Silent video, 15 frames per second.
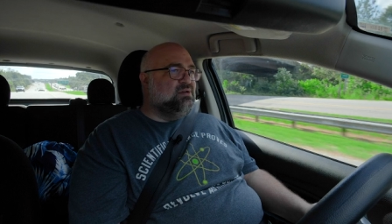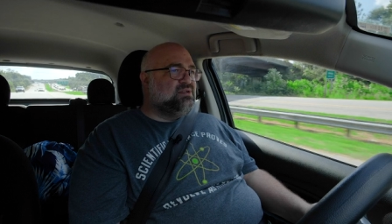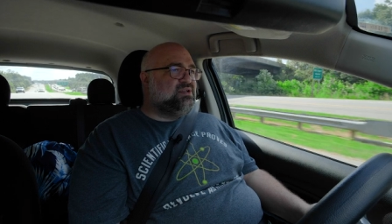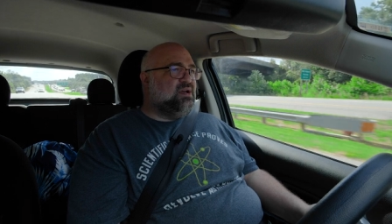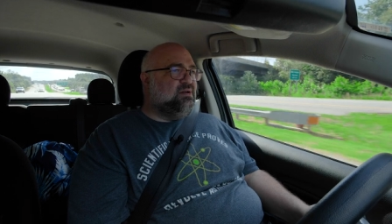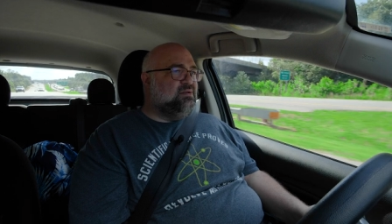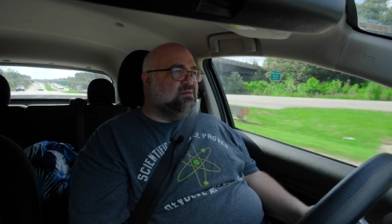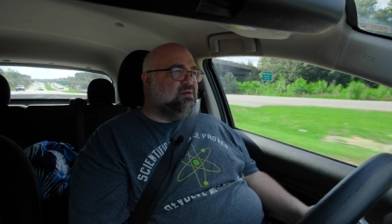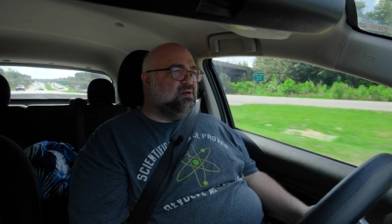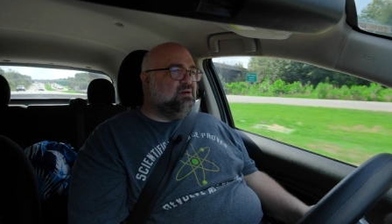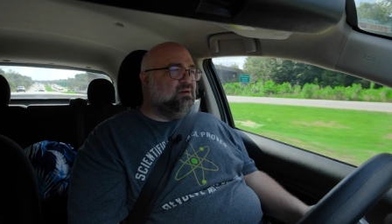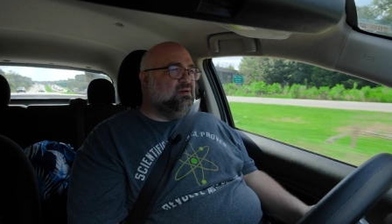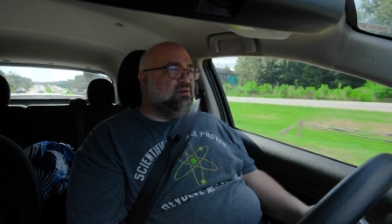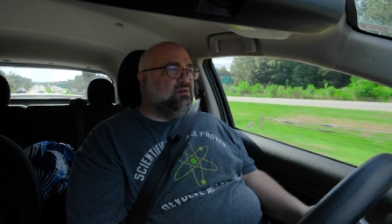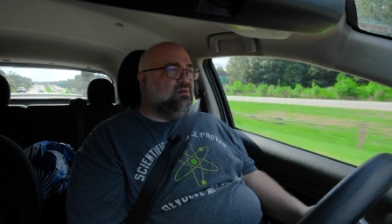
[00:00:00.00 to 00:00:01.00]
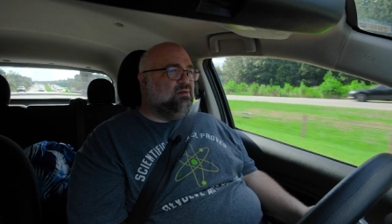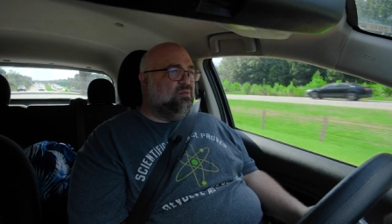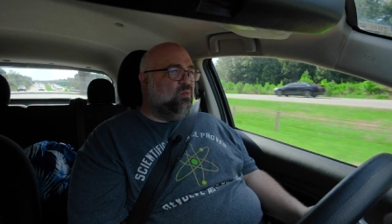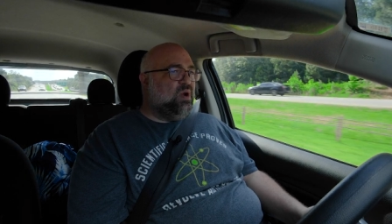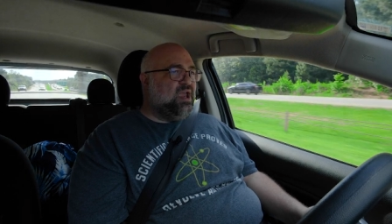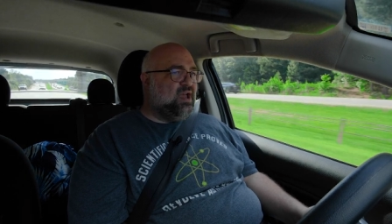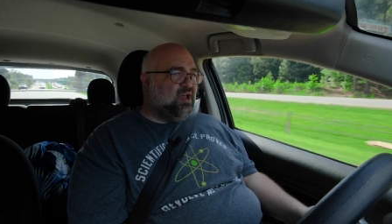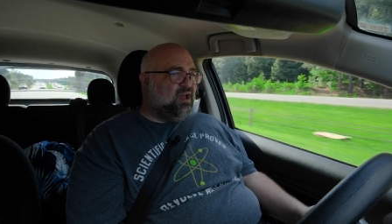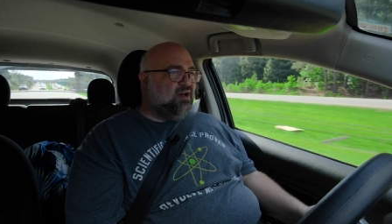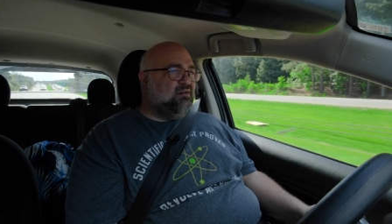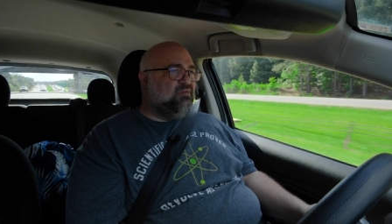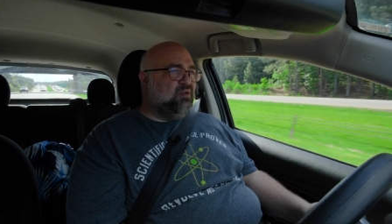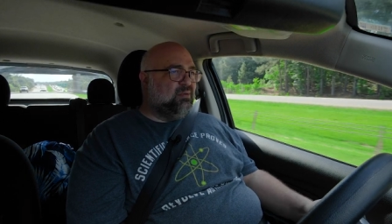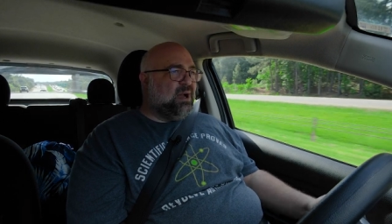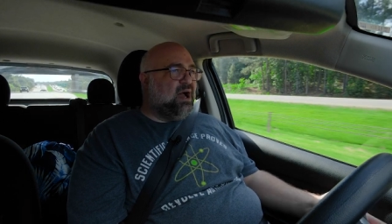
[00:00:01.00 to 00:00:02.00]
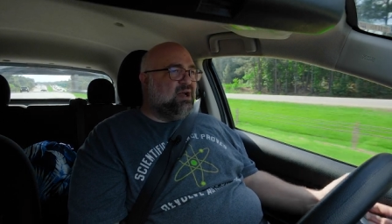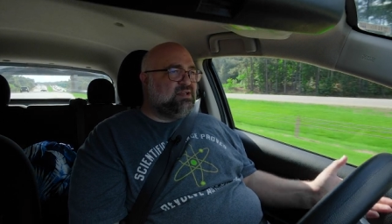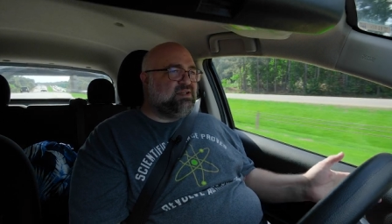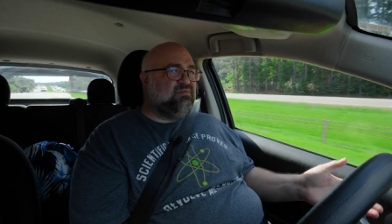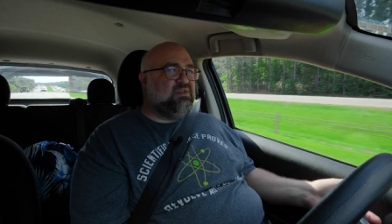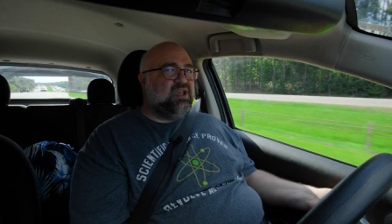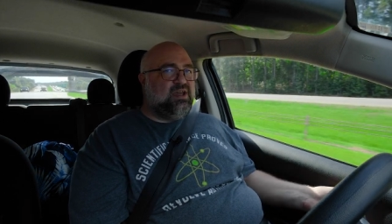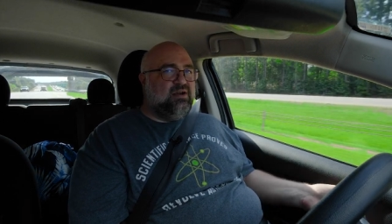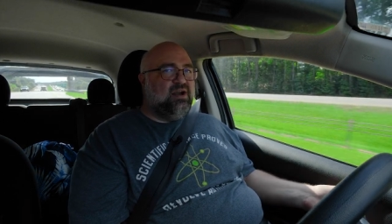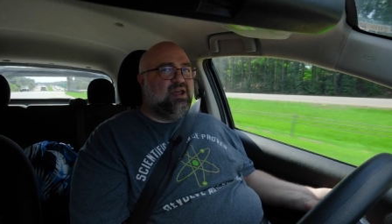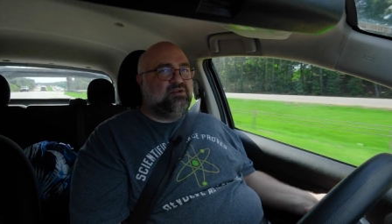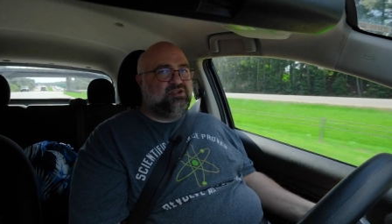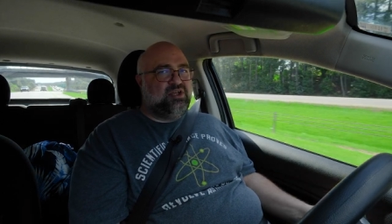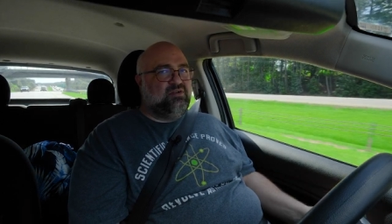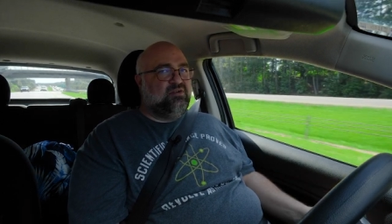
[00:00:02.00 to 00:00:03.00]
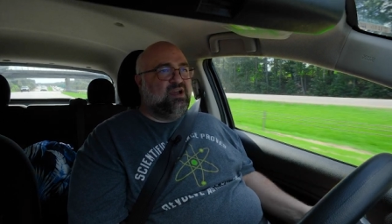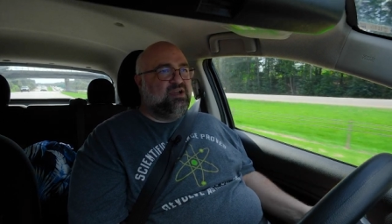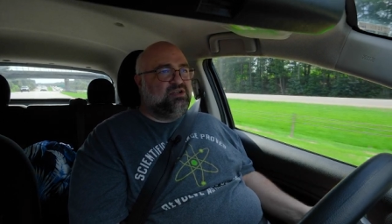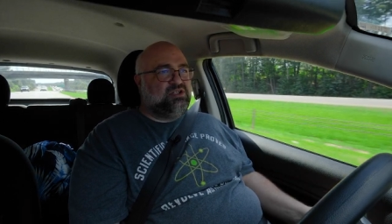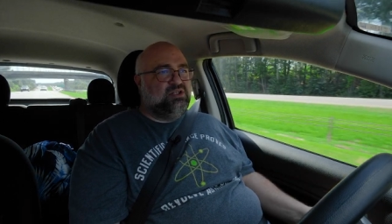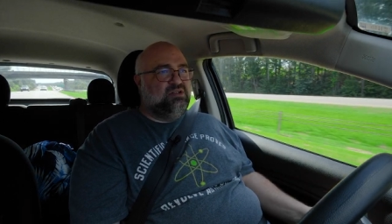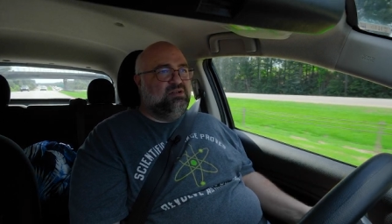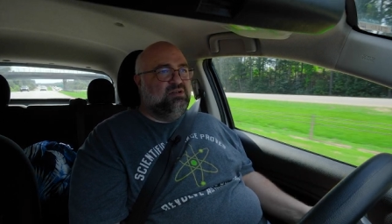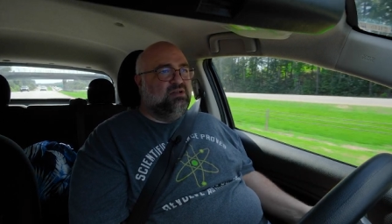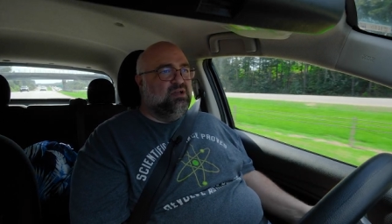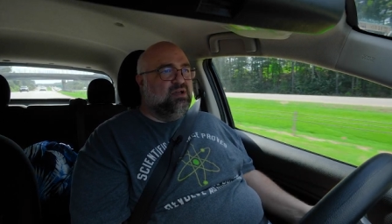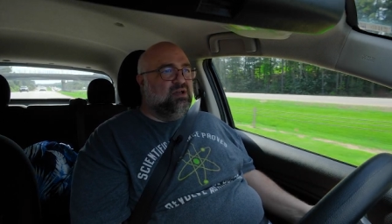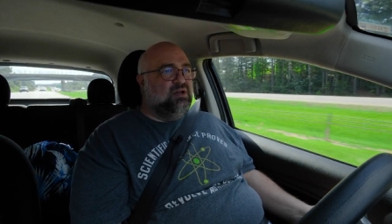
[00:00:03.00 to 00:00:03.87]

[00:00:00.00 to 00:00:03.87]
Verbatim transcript: So we have the rise of the internet generation,